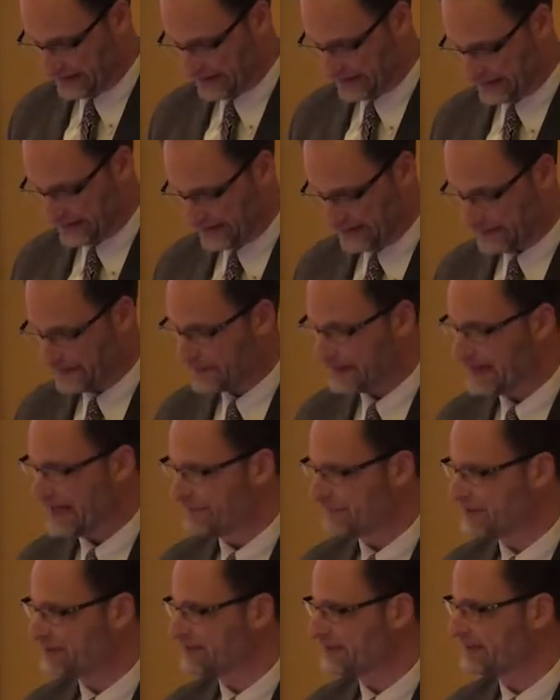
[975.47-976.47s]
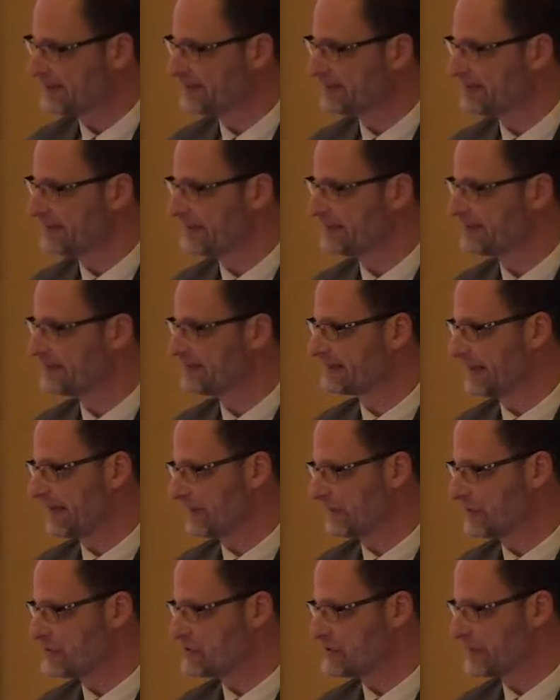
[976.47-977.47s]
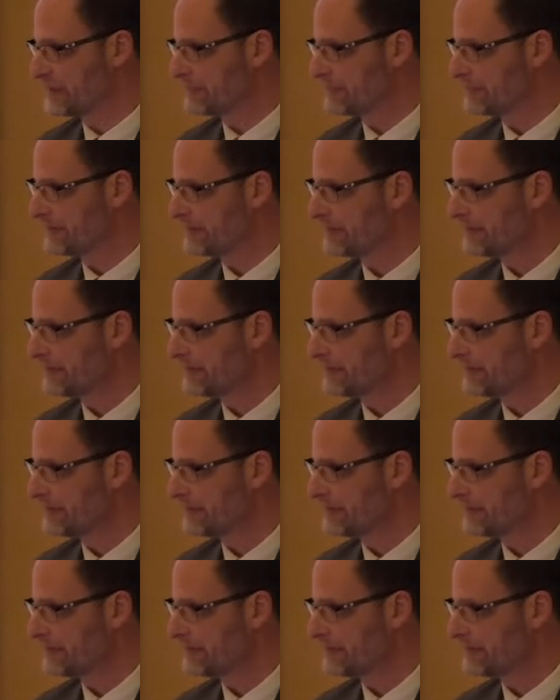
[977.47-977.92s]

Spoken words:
The emphasis in scholarship